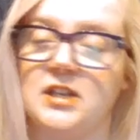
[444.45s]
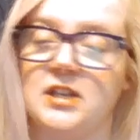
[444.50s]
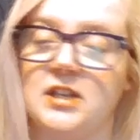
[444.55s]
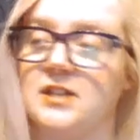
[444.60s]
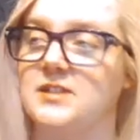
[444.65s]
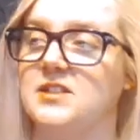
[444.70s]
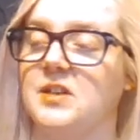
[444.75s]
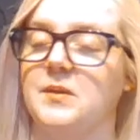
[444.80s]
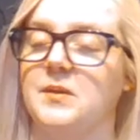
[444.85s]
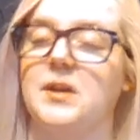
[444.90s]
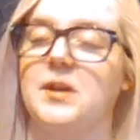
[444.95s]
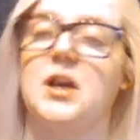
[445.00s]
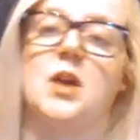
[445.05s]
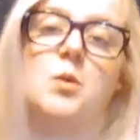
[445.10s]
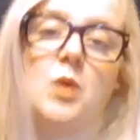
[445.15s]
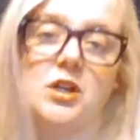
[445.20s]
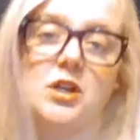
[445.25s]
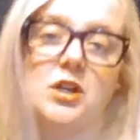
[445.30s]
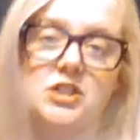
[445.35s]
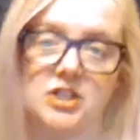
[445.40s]
It is something
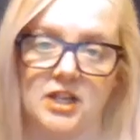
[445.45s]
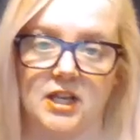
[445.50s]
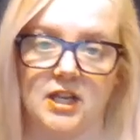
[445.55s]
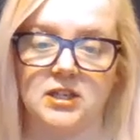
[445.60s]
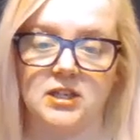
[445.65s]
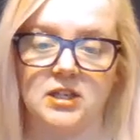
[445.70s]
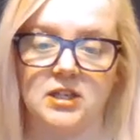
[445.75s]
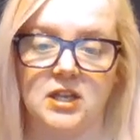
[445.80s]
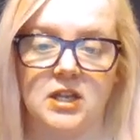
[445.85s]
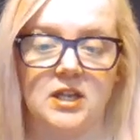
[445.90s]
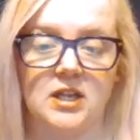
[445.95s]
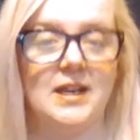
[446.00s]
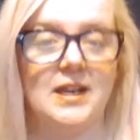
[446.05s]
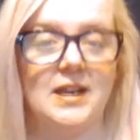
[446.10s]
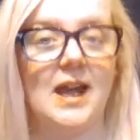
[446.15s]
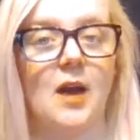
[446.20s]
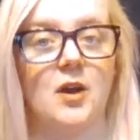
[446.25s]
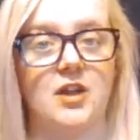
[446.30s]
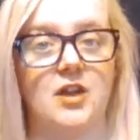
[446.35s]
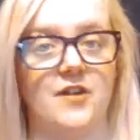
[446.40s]
I'd watch again. Now,